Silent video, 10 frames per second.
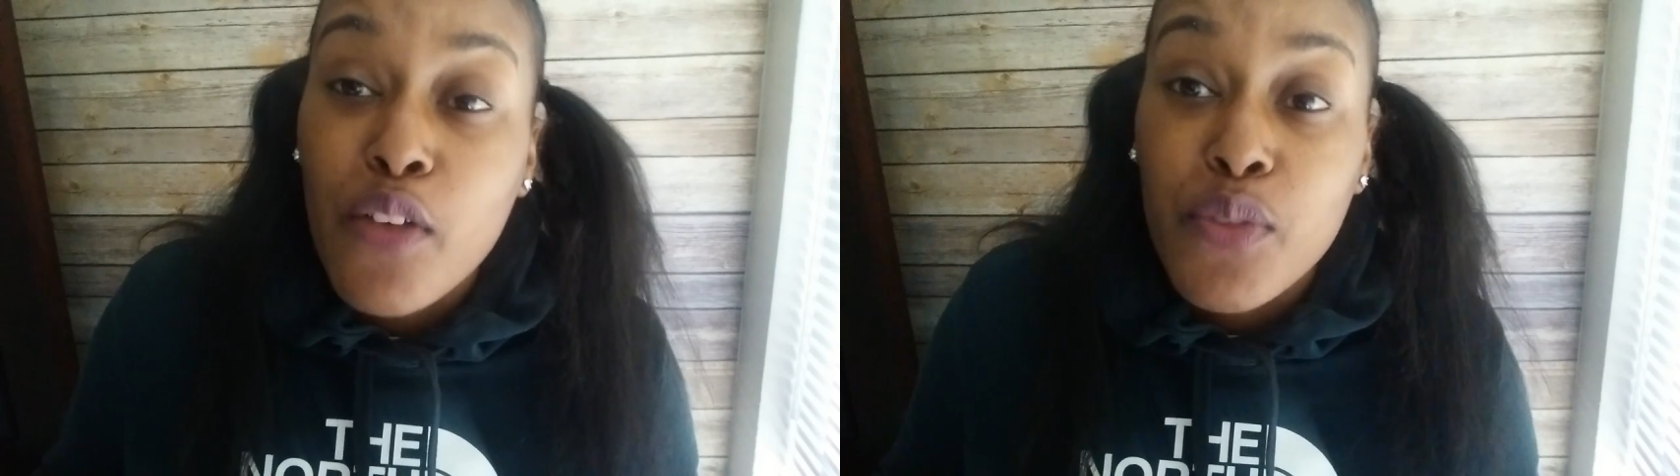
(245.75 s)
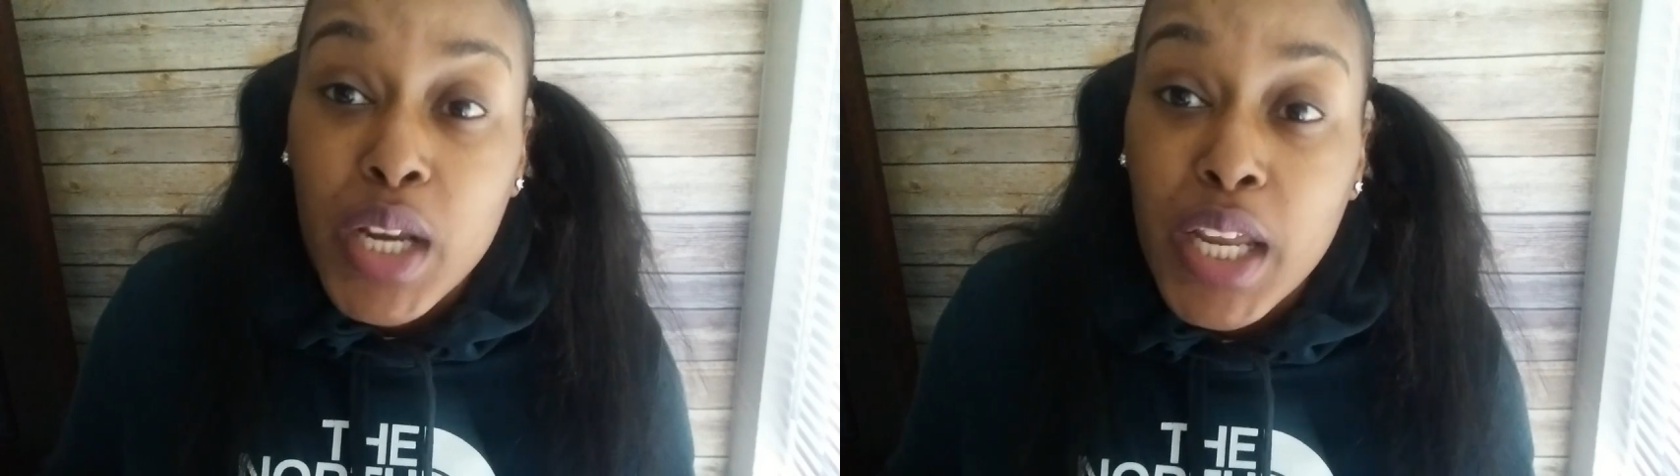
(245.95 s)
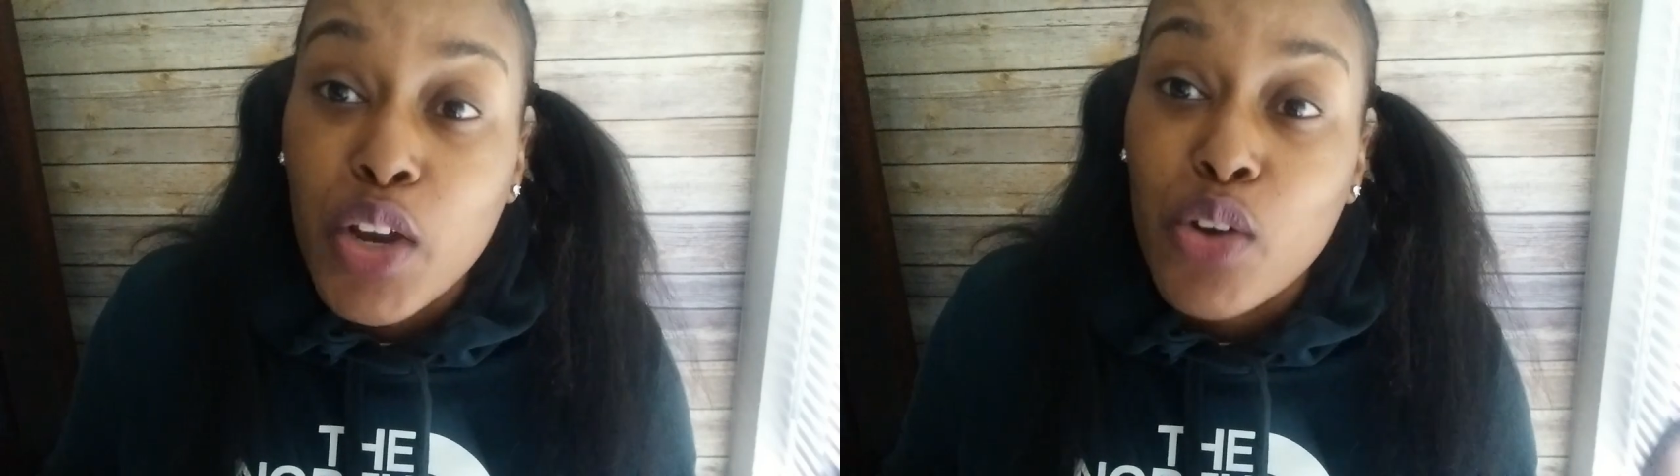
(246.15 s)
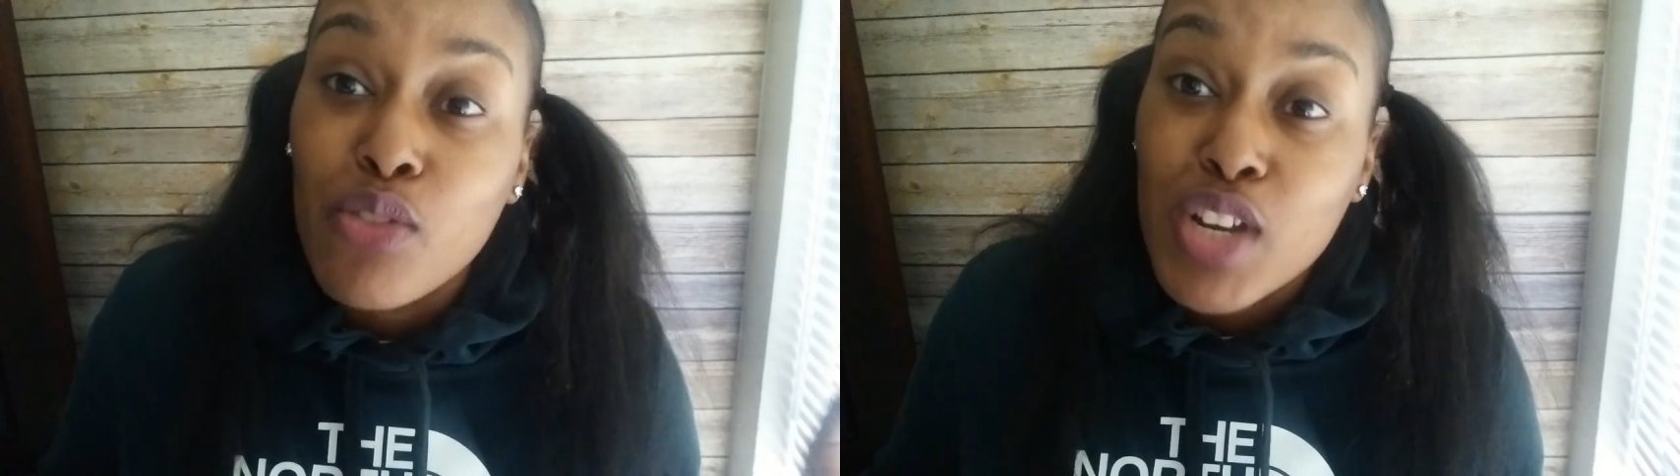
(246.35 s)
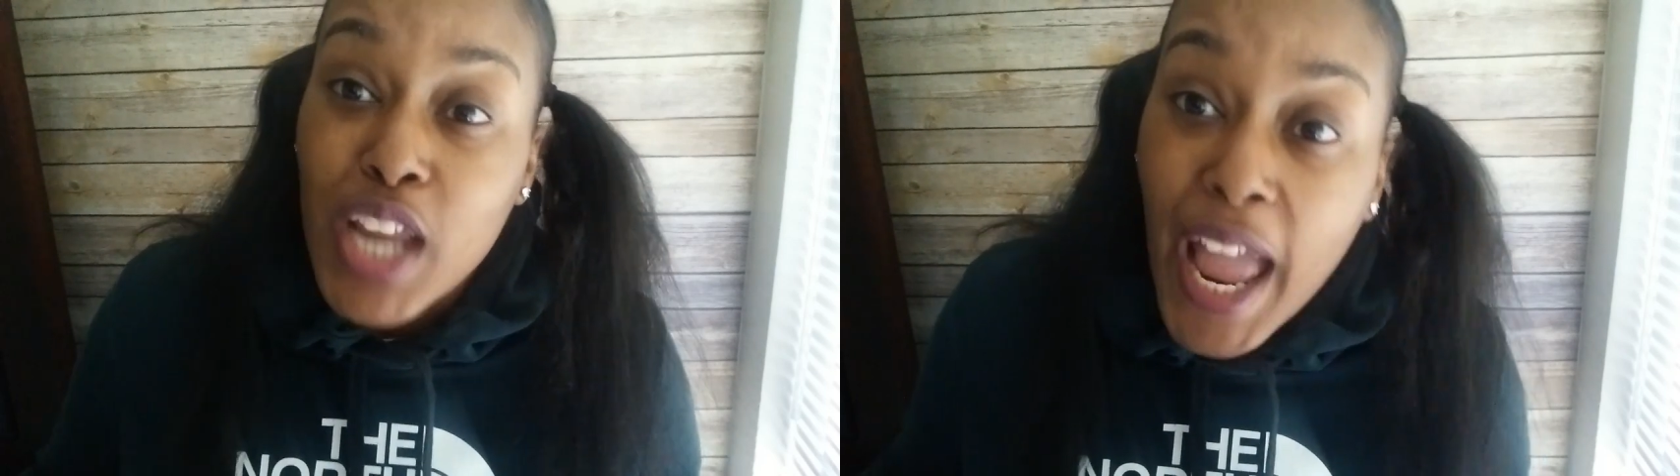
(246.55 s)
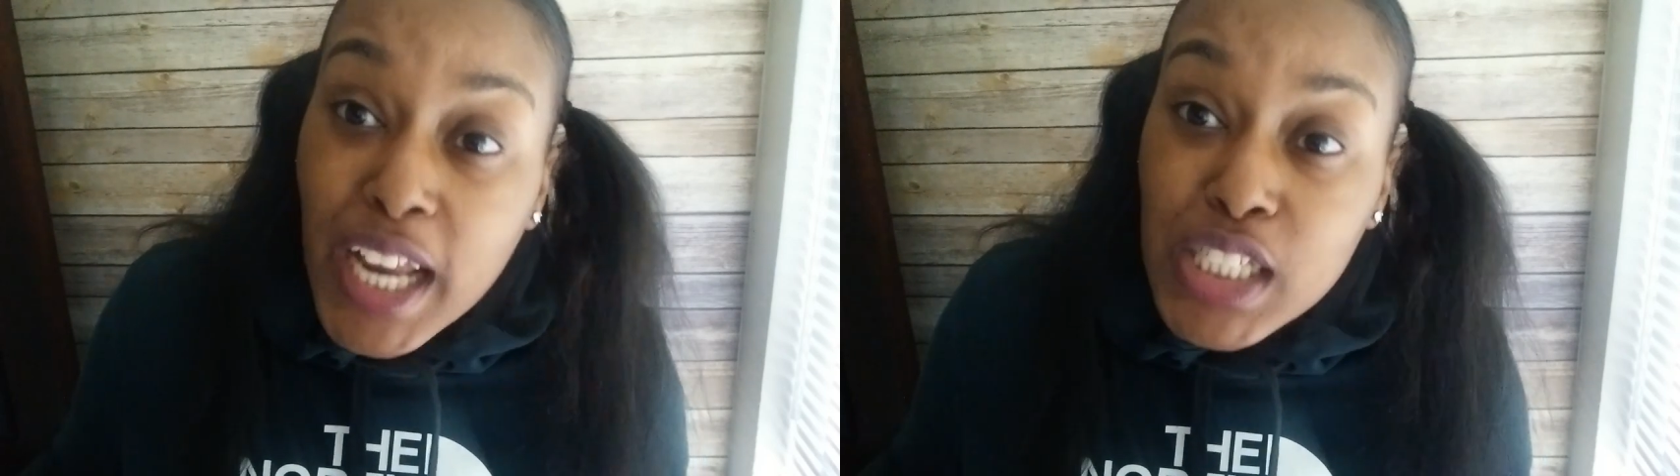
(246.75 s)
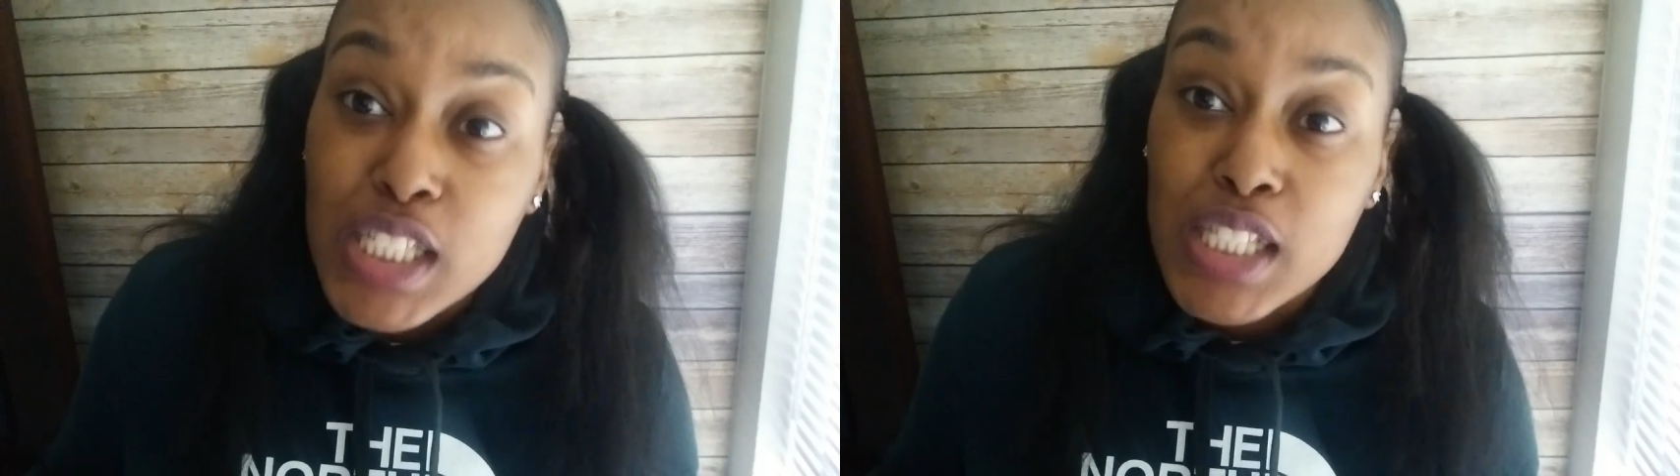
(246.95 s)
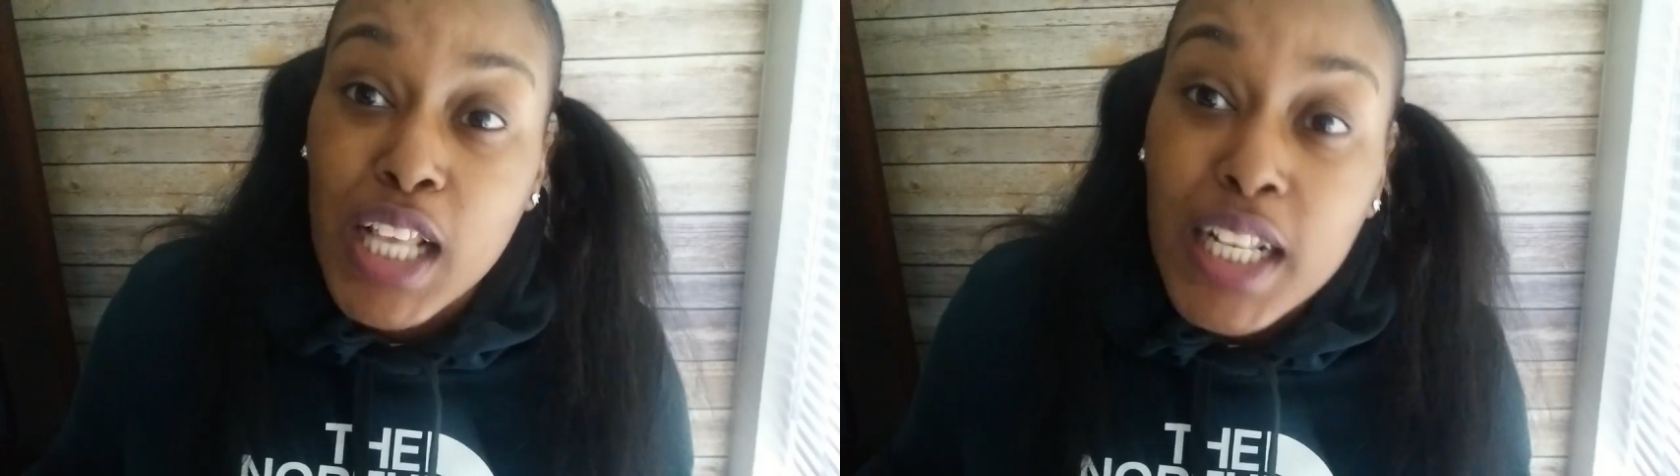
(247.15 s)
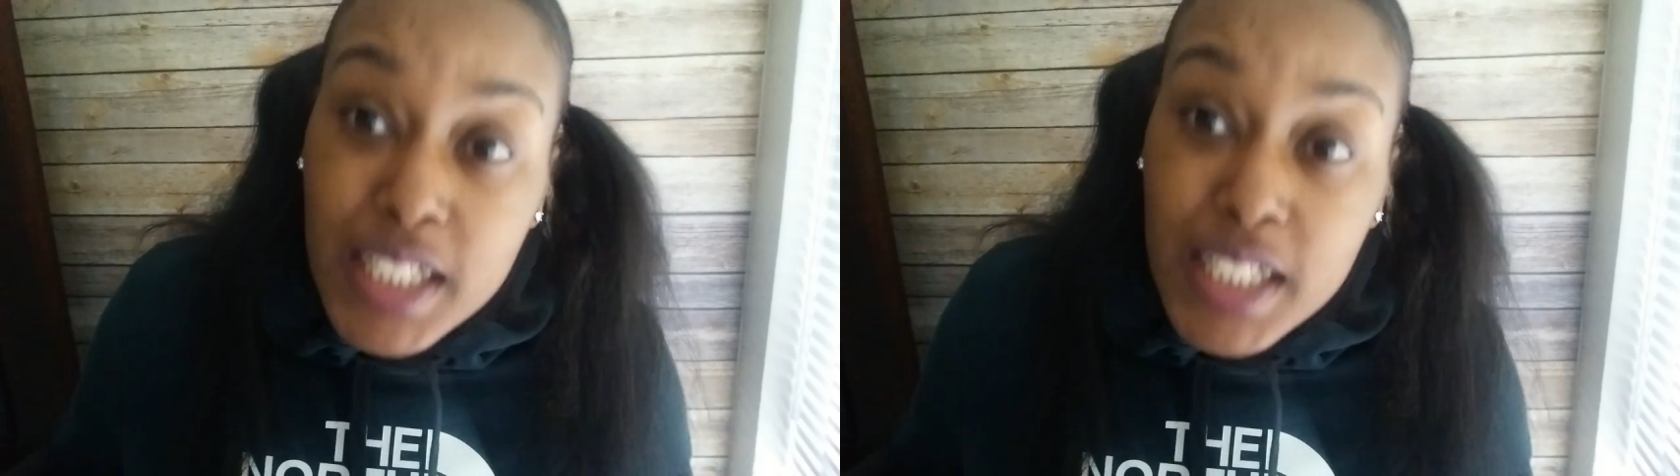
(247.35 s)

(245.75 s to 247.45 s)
freaking reactions